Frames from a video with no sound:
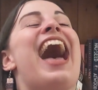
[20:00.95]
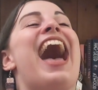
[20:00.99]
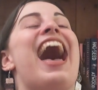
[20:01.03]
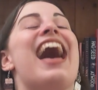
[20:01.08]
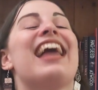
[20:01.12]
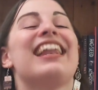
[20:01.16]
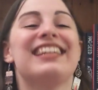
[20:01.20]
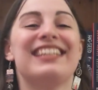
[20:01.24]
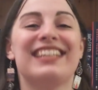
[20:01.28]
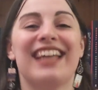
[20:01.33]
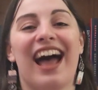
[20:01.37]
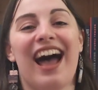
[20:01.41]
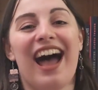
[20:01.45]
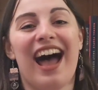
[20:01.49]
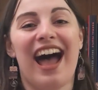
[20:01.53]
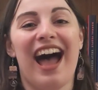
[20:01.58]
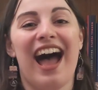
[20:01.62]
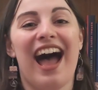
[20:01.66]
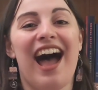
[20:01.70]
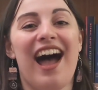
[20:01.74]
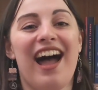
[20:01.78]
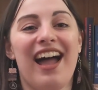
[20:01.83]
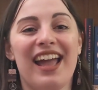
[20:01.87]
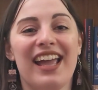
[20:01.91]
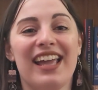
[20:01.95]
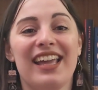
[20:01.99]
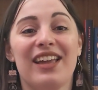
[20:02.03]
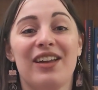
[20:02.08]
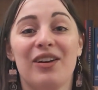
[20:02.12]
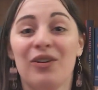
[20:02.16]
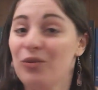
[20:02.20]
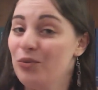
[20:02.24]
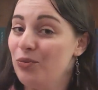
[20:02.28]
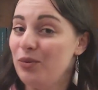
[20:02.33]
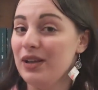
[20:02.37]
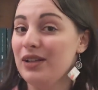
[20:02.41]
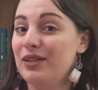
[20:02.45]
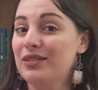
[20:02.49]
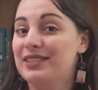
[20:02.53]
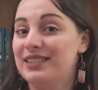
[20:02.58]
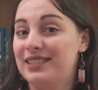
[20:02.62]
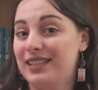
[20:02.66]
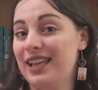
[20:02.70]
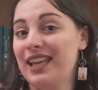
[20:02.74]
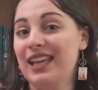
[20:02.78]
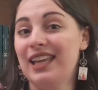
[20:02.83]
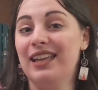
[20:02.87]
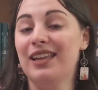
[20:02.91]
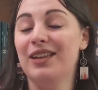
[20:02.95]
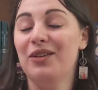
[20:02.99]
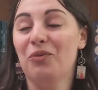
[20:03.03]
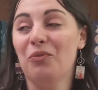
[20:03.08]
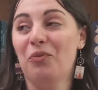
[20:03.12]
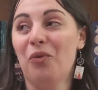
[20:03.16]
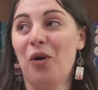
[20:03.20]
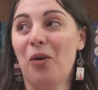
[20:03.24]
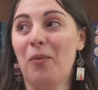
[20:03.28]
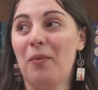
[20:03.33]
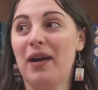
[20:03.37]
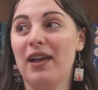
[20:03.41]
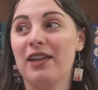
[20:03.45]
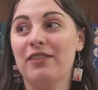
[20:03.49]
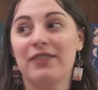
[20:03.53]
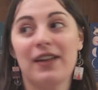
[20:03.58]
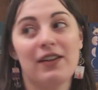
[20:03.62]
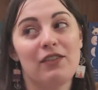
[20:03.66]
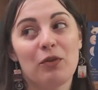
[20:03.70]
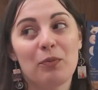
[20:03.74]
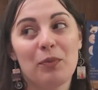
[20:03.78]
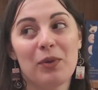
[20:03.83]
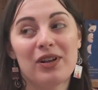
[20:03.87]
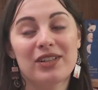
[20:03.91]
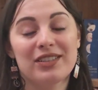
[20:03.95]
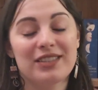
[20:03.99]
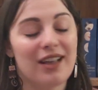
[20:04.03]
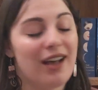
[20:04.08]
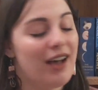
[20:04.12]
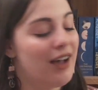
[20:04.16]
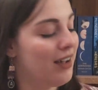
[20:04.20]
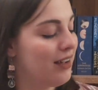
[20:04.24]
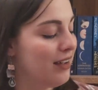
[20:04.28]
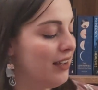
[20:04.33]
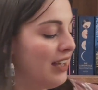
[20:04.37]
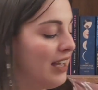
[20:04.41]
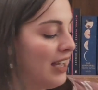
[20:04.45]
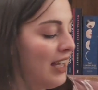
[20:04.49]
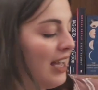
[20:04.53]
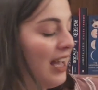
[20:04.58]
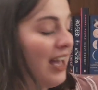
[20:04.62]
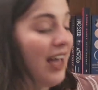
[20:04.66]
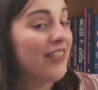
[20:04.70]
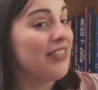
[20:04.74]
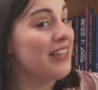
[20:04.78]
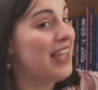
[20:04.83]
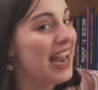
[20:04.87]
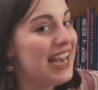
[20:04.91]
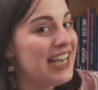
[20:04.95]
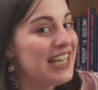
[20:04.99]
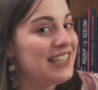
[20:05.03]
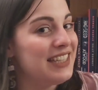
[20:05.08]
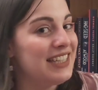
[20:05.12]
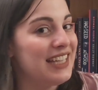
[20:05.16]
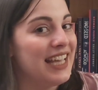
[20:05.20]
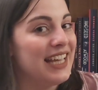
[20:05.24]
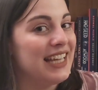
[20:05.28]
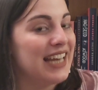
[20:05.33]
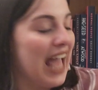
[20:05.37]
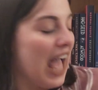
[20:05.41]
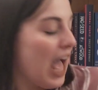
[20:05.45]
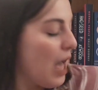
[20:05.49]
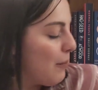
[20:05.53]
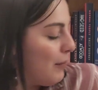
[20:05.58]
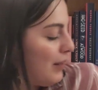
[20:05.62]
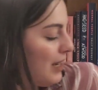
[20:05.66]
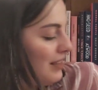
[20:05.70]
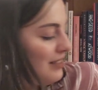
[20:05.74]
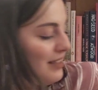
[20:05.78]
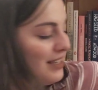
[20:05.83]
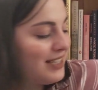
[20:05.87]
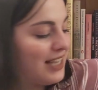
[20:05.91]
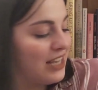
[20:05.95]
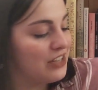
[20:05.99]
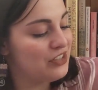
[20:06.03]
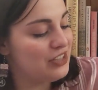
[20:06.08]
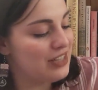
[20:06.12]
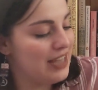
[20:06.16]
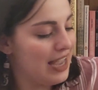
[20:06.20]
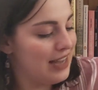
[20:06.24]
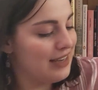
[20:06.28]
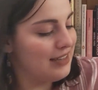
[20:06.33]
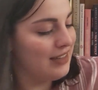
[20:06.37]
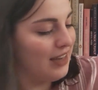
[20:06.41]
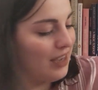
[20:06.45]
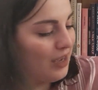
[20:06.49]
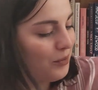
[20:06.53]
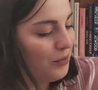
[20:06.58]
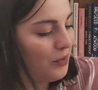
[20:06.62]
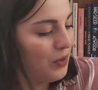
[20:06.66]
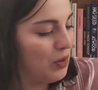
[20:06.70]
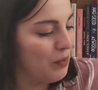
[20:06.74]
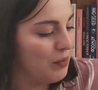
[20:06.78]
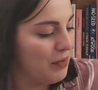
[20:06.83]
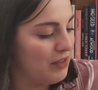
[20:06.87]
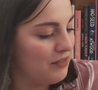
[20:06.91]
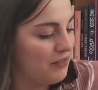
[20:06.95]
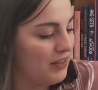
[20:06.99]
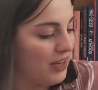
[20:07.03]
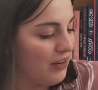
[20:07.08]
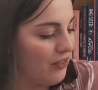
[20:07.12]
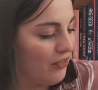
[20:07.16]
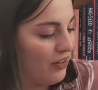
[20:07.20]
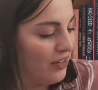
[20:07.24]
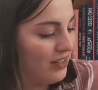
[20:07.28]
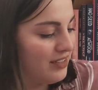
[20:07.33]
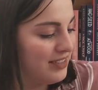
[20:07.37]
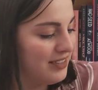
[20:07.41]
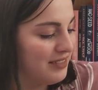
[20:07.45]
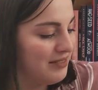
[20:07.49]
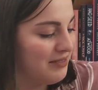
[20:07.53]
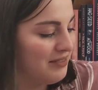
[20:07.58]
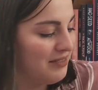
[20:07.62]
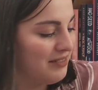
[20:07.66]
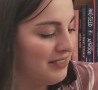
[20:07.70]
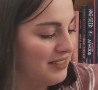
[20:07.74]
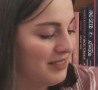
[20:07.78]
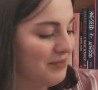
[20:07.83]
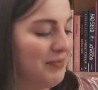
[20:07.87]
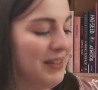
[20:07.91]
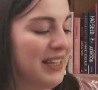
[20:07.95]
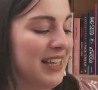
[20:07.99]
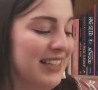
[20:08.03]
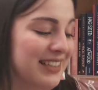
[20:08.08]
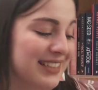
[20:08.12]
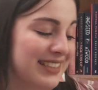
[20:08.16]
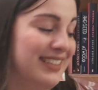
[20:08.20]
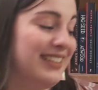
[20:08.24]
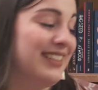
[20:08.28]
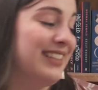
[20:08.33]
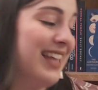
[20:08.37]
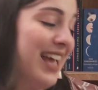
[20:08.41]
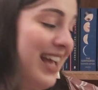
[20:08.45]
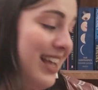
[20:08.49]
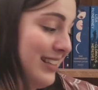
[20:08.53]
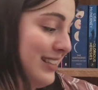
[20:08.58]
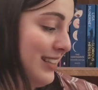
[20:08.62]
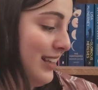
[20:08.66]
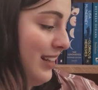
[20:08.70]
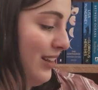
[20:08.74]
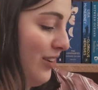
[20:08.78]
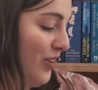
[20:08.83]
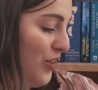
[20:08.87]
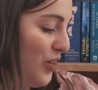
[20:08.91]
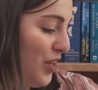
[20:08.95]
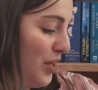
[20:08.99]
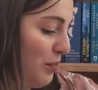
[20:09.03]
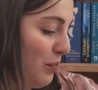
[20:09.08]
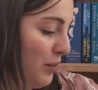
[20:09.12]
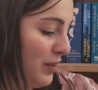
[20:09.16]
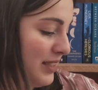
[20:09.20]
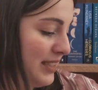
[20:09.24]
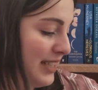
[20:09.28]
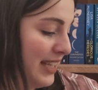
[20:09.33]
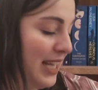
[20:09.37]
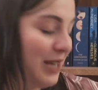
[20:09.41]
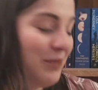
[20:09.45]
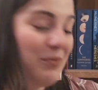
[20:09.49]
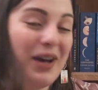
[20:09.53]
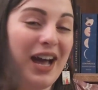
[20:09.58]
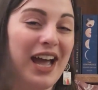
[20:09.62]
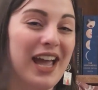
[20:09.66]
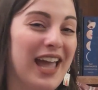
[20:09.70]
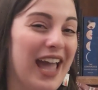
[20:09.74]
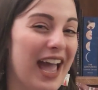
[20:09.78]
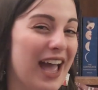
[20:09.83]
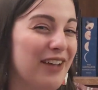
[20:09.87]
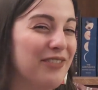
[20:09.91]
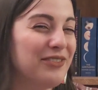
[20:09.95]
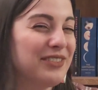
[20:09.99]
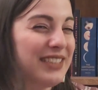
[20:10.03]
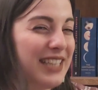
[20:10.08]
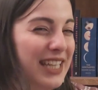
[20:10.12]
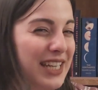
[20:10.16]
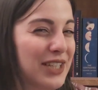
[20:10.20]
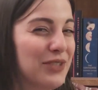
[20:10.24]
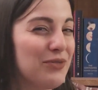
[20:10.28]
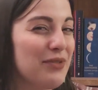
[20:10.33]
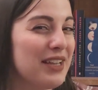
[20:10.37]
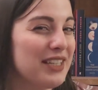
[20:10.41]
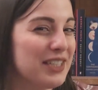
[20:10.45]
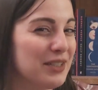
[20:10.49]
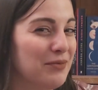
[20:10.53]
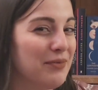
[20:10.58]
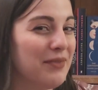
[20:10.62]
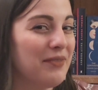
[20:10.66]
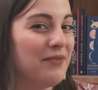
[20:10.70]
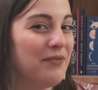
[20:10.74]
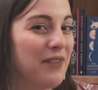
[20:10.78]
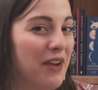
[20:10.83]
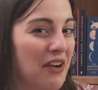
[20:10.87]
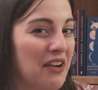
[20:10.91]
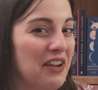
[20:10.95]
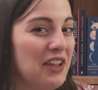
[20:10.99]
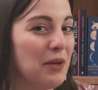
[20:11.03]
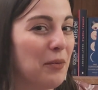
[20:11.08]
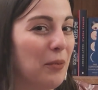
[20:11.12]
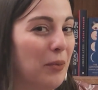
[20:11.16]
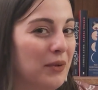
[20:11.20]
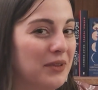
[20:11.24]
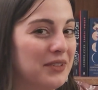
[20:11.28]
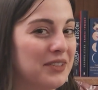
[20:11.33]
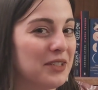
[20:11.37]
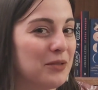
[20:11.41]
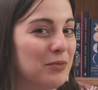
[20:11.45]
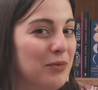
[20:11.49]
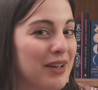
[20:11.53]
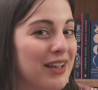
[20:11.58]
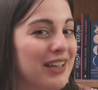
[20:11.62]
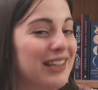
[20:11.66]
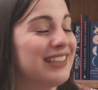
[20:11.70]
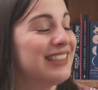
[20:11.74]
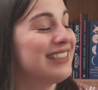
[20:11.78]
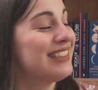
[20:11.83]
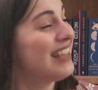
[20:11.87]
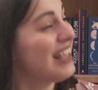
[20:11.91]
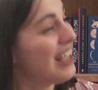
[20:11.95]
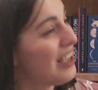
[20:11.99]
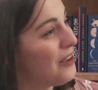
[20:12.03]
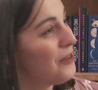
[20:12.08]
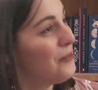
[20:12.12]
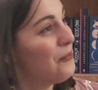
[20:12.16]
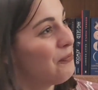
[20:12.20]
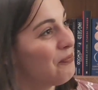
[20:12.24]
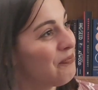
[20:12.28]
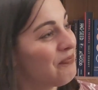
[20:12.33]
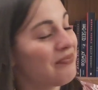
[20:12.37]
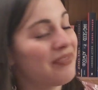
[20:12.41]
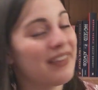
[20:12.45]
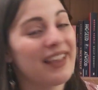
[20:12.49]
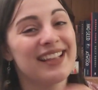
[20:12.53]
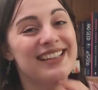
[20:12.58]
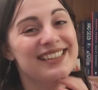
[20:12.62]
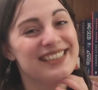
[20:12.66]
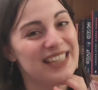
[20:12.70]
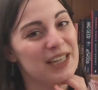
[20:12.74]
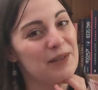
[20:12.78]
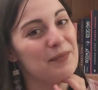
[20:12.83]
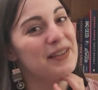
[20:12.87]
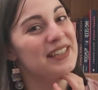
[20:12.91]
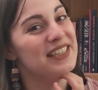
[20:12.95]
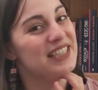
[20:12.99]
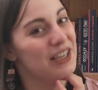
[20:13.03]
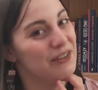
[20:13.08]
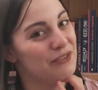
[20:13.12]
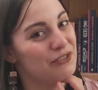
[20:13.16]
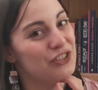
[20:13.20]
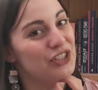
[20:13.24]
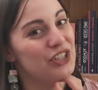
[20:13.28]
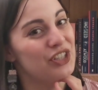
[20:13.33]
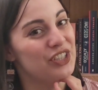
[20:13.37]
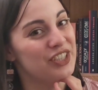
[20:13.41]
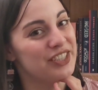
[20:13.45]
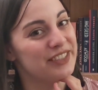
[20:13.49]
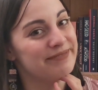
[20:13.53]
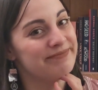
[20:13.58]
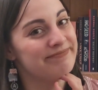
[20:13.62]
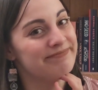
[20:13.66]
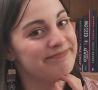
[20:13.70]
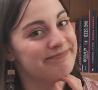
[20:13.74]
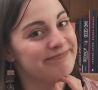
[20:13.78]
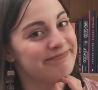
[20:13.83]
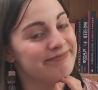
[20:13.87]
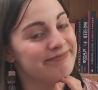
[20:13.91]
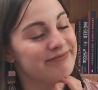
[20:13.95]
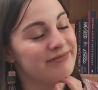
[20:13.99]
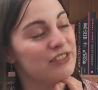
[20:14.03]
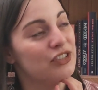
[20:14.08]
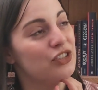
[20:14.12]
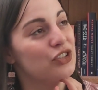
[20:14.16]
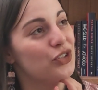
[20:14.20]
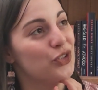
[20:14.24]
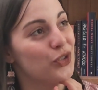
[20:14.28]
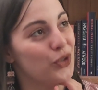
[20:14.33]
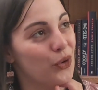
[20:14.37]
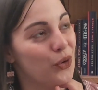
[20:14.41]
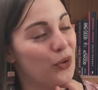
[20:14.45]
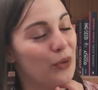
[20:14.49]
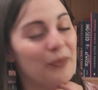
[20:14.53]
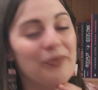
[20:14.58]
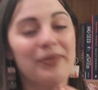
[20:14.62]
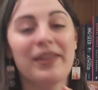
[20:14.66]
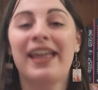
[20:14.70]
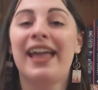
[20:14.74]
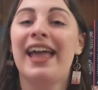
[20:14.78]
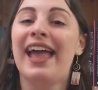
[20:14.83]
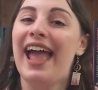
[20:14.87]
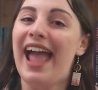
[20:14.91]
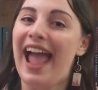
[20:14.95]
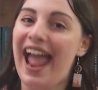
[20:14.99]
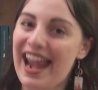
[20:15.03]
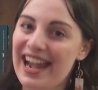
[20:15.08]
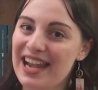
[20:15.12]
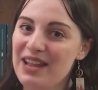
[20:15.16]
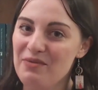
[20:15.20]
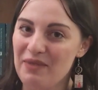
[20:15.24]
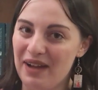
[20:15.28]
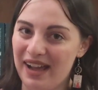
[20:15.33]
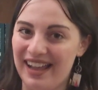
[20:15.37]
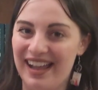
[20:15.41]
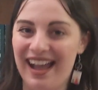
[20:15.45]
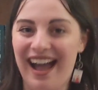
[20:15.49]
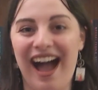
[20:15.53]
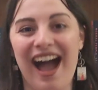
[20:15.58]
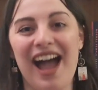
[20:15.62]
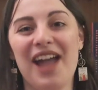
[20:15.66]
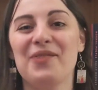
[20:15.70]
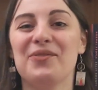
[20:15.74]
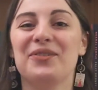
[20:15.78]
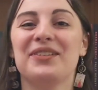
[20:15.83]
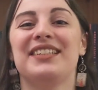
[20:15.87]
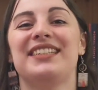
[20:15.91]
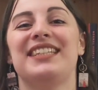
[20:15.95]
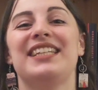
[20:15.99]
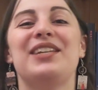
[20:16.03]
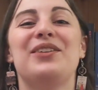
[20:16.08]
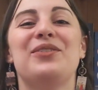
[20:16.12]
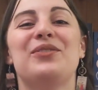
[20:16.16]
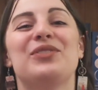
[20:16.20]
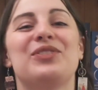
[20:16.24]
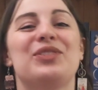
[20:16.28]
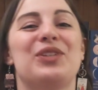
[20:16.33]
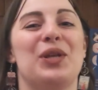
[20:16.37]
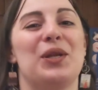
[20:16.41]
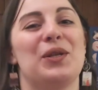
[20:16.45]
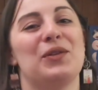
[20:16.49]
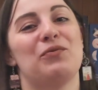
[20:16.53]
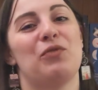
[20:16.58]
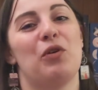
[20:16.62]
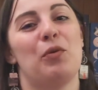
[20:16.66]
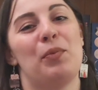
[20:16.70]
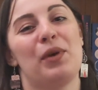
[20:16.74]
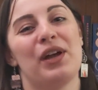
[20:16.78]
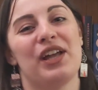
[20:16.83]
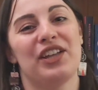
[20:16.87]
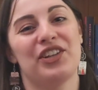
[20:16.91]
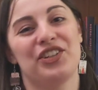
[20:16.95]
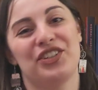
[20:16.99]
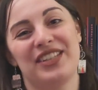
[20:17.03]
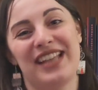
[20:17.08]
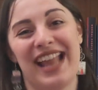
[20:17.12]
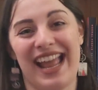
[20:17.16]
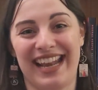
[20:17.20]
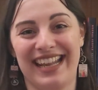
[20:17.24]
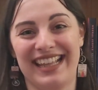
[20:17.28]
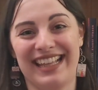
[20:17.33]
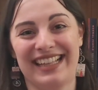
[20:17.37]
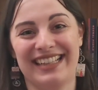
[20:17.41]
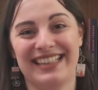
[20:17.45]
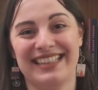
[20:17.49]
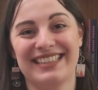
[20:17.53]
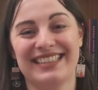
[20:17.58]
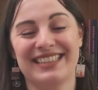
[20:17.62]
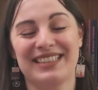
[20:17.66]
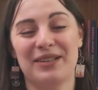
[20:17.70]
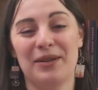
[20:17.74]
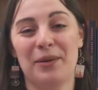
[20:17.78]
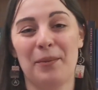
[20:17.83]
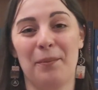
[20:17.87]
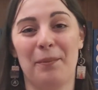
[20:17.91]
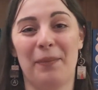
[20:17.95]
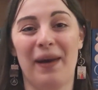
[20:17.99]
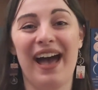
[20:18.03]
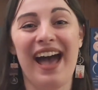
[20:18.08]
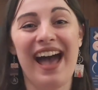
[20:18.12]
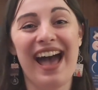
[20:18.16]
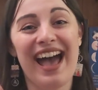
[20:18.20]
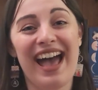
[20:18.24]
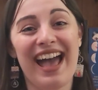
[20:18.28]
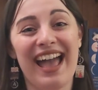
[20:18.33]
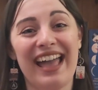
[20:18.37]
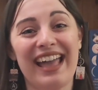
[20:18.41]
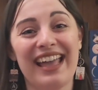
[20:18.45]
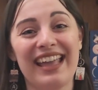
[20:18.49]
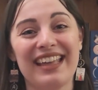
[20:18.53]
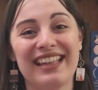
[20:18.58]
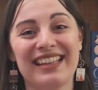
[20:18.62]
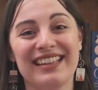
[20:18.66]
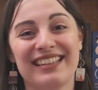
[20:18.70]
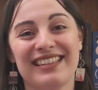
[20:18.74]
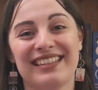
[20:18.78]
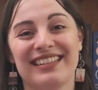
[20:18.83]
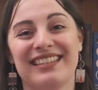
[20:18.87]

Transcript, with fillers: And I will see what my favourite books are at the end of the year and how many of these actually end up on my favourite, because there's a lot of good ones here, but I have since read some very good ones as well, so it's going to be a tough choose for sure. Anyway, I will see you soon on Bookish Shenanigans. Bye!